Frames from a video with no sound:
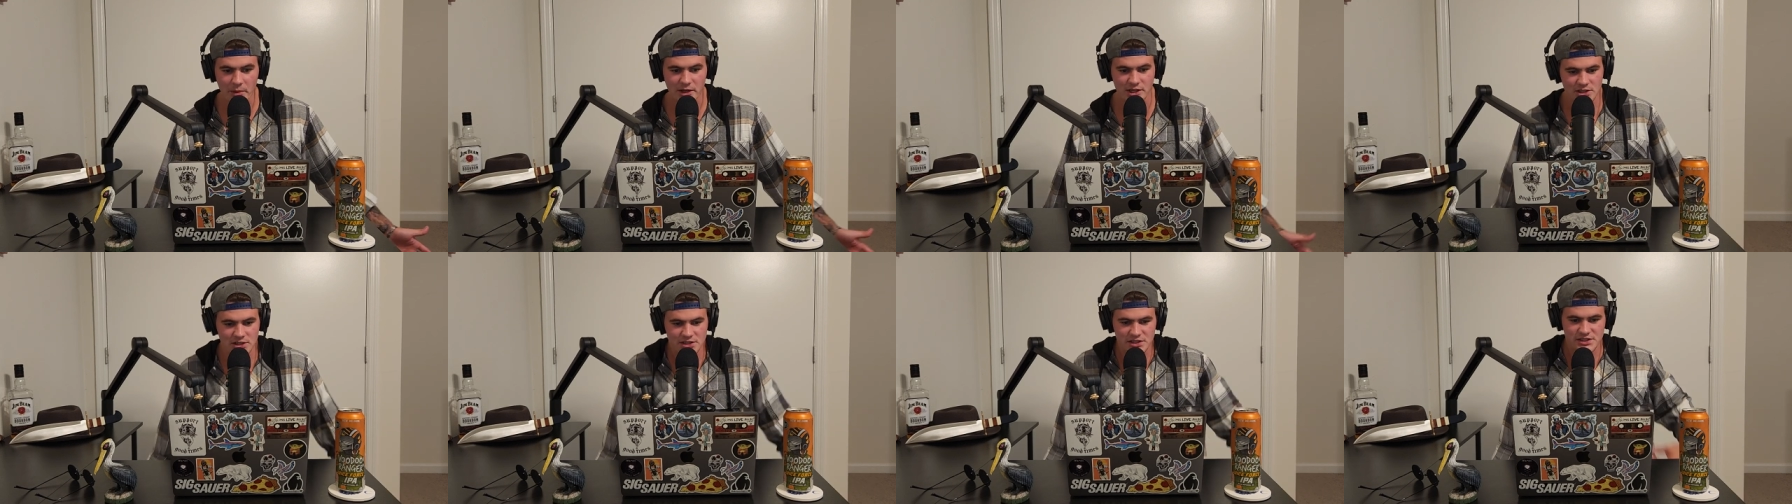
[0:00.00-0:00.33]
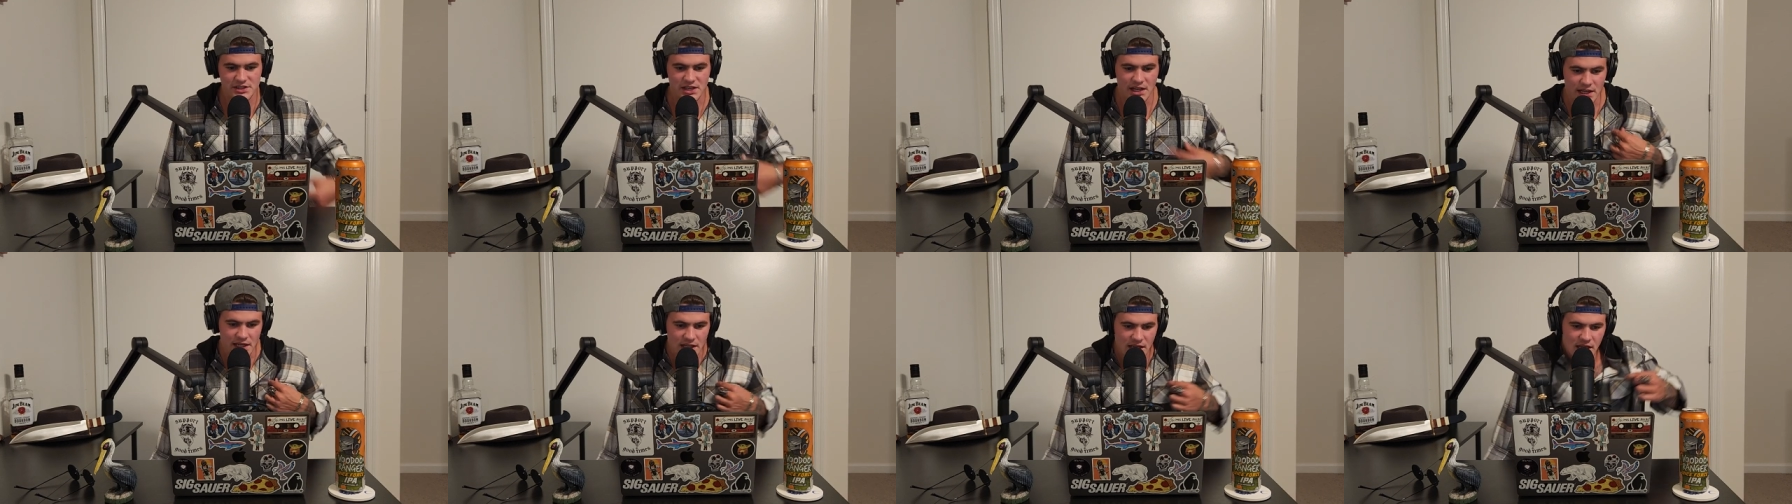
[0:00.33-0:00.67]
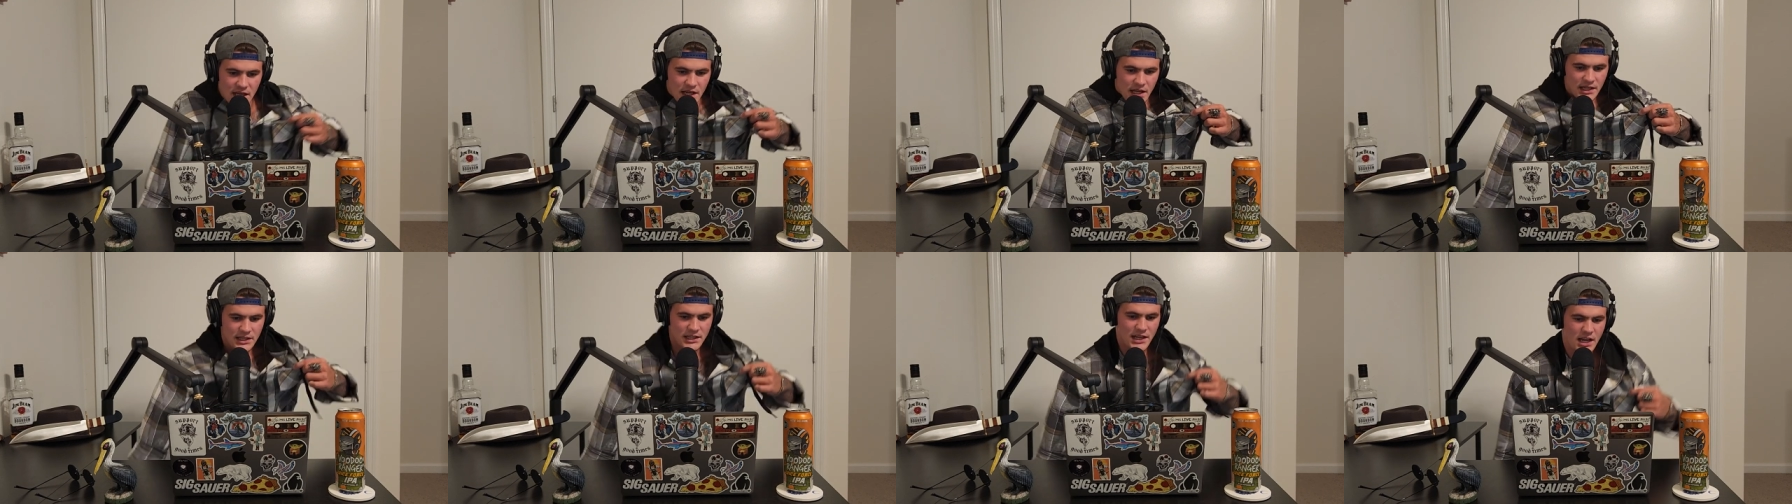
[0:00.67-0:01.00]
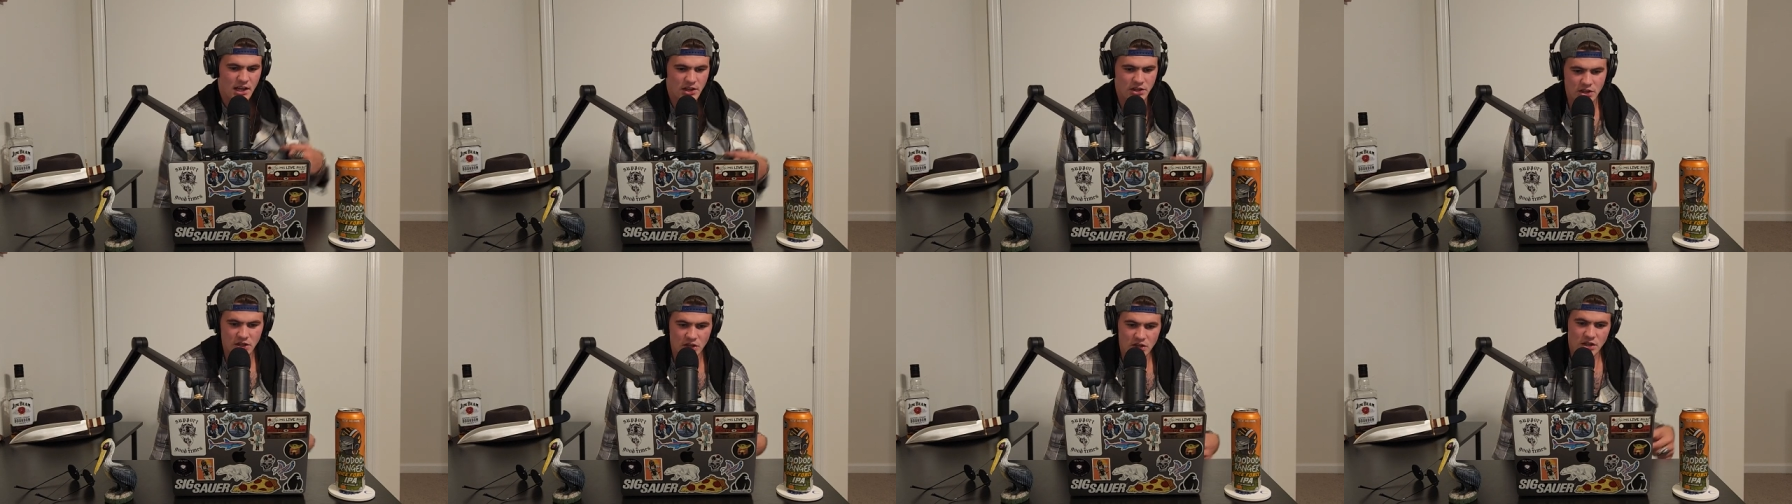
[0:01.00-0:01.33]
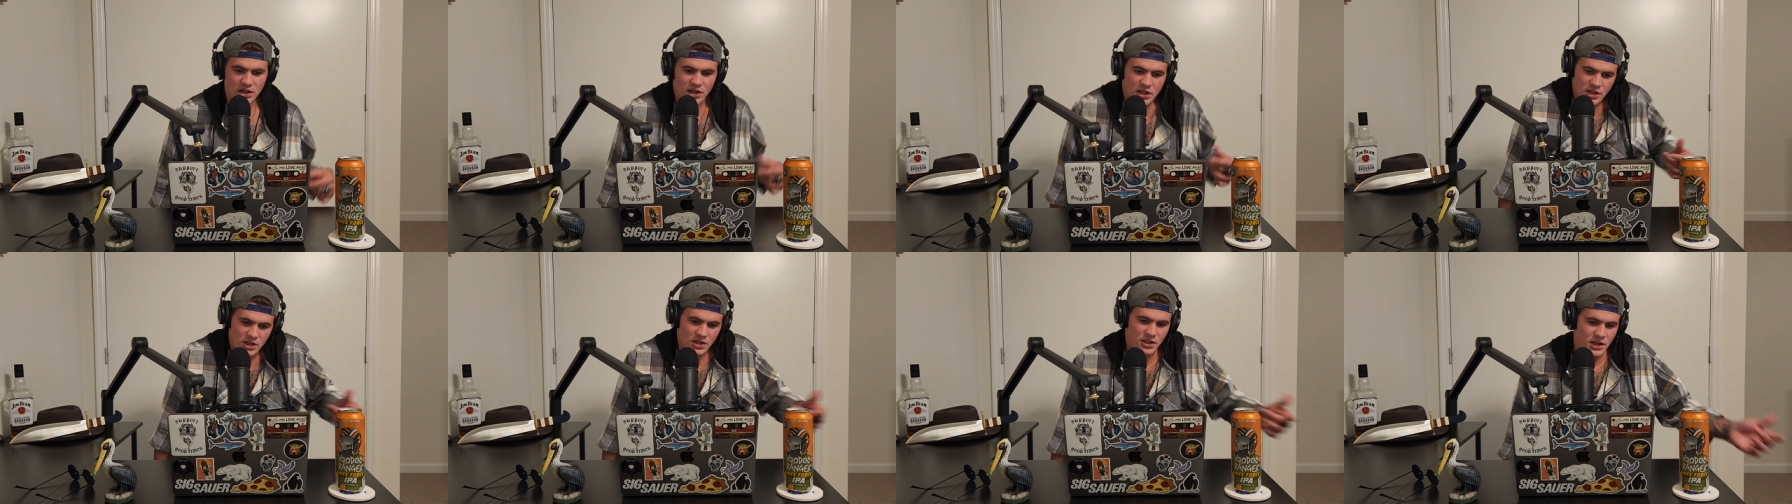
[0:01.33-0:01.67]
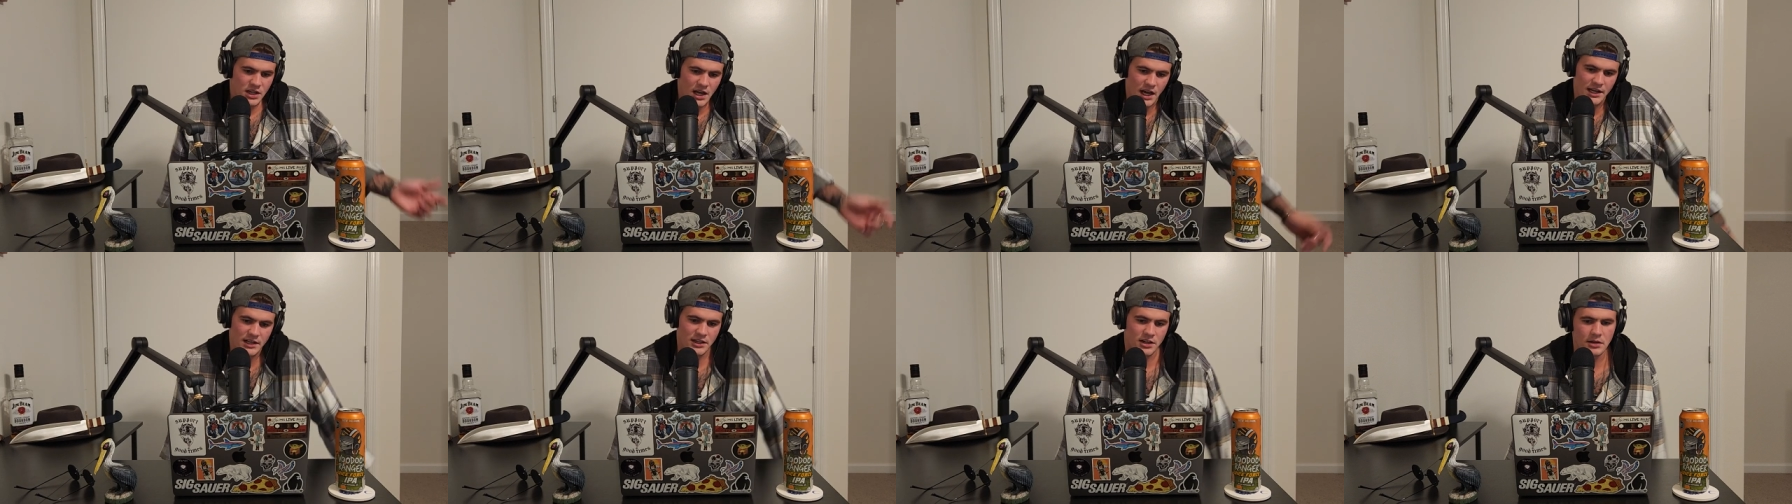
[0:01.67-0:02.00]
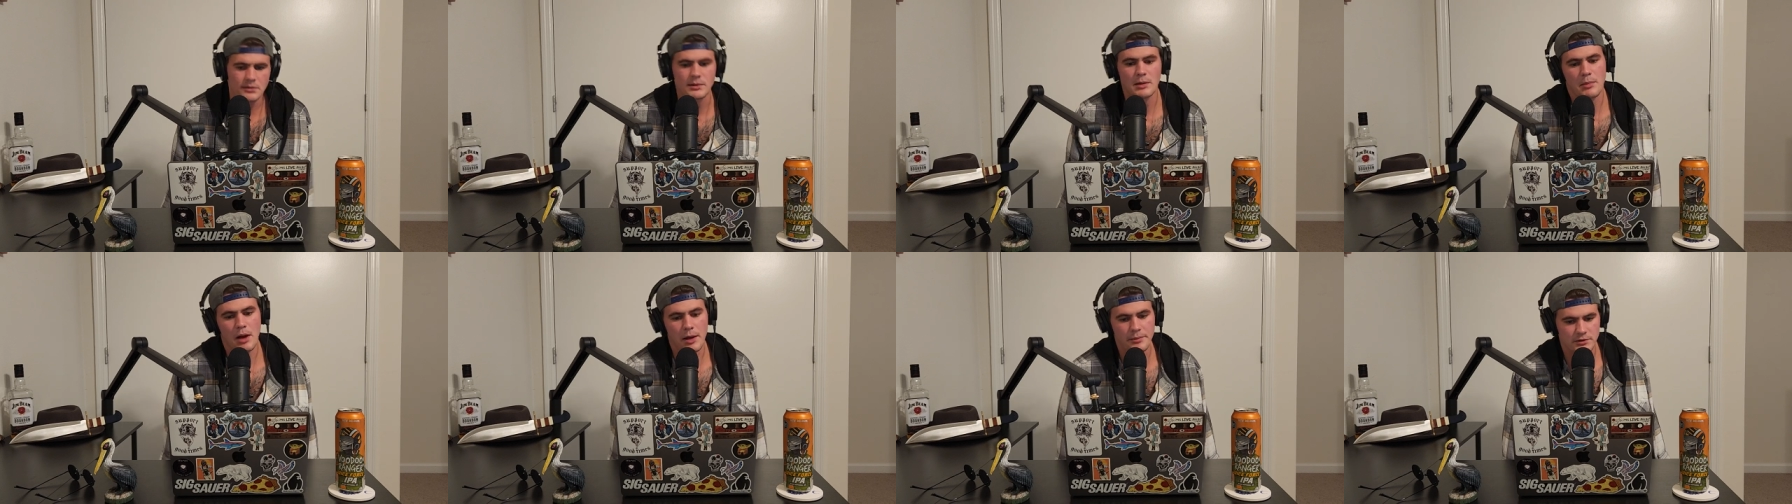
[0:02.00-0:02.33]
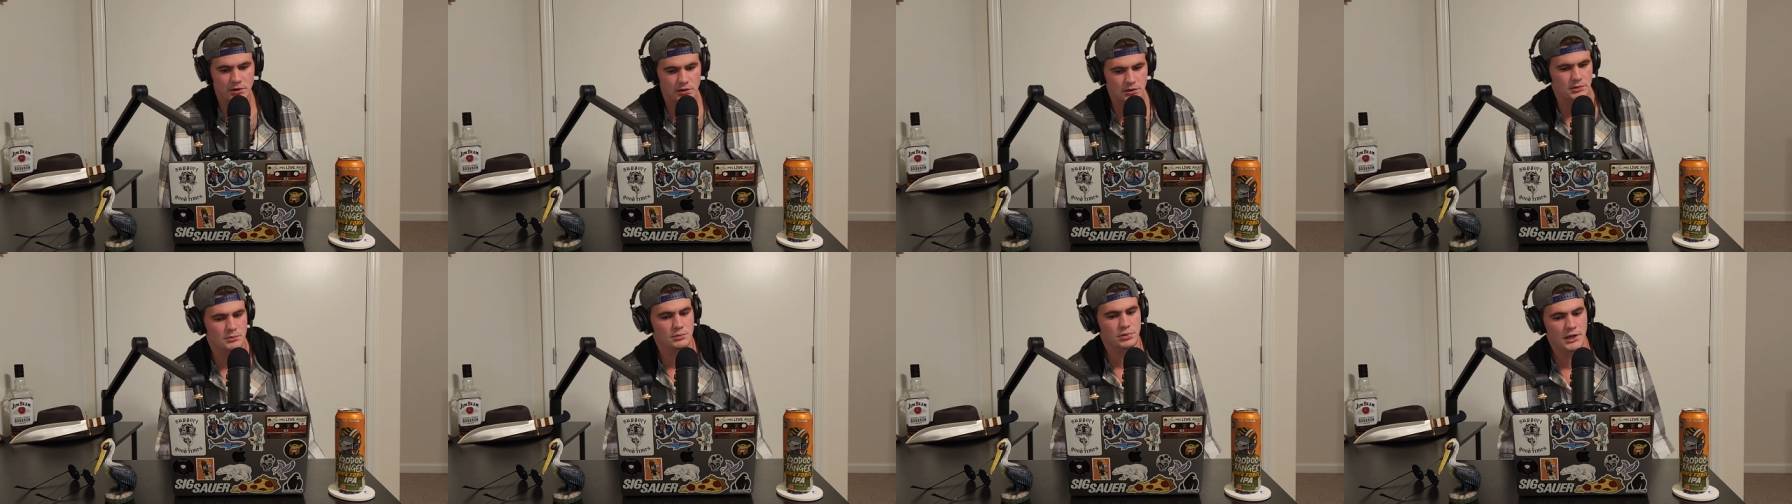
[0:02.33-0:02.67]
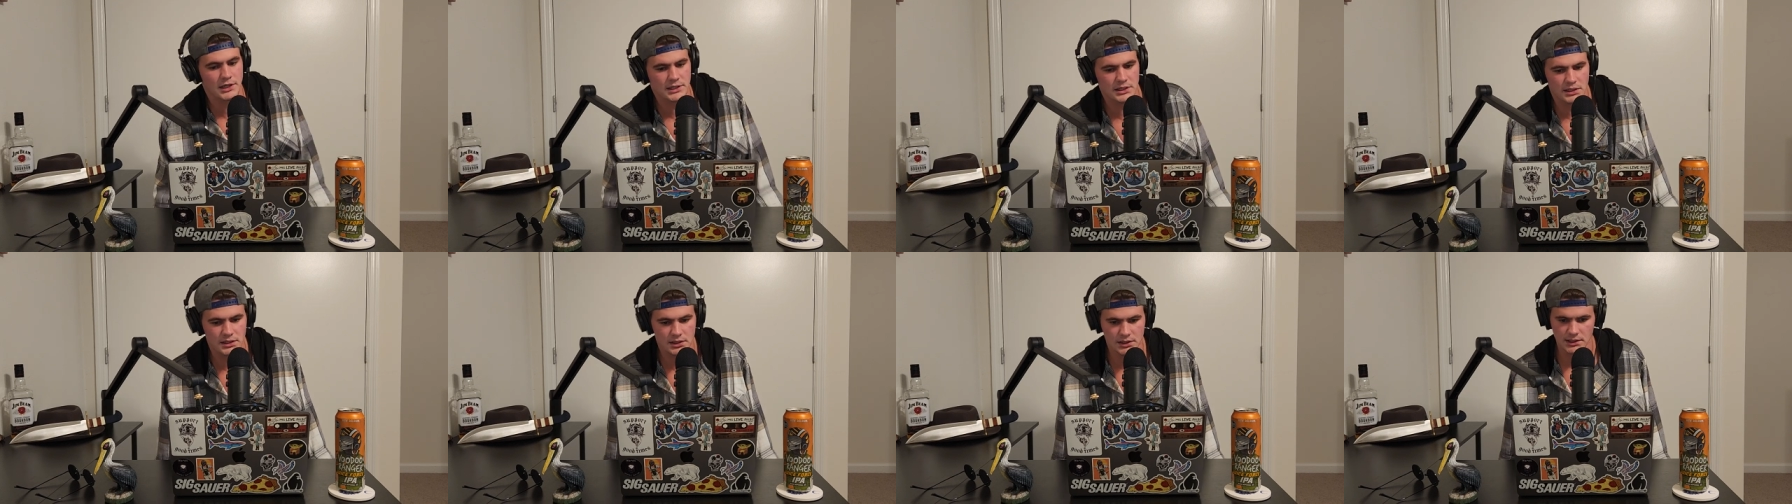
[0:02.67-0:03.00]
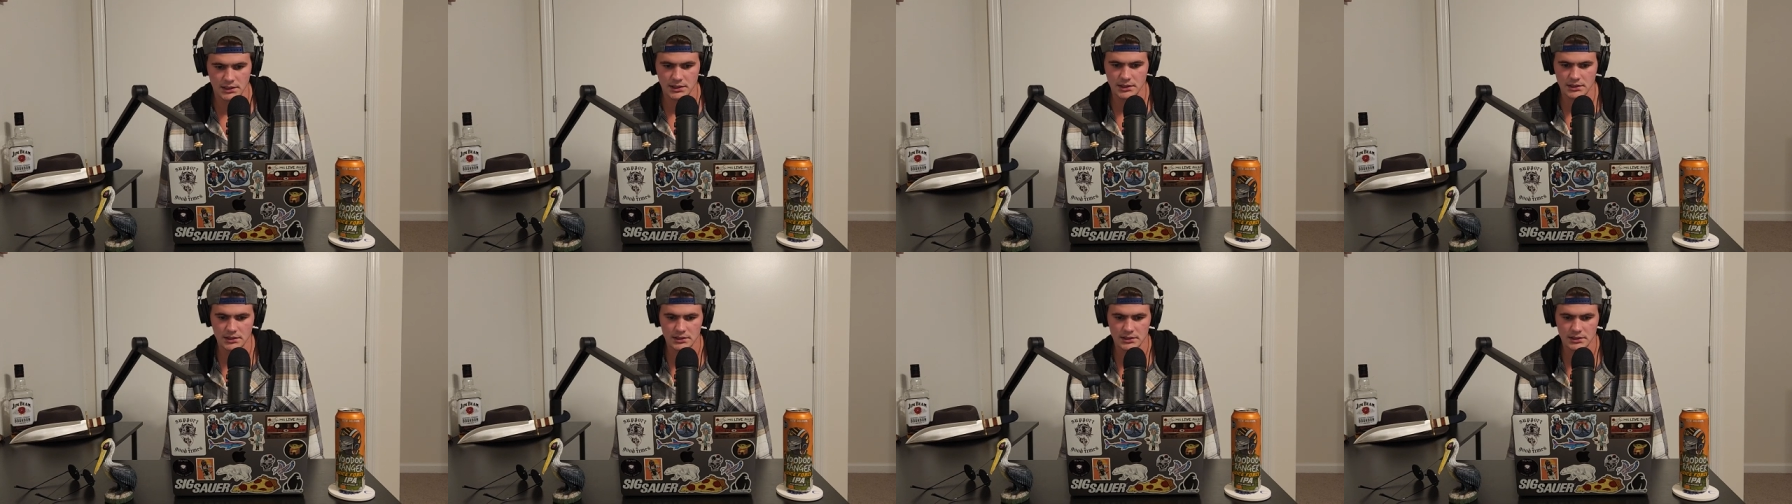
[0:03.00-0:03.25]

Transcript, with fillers: You're just like, yeah, you're the, you're the kind of girl my mom told to bring to her.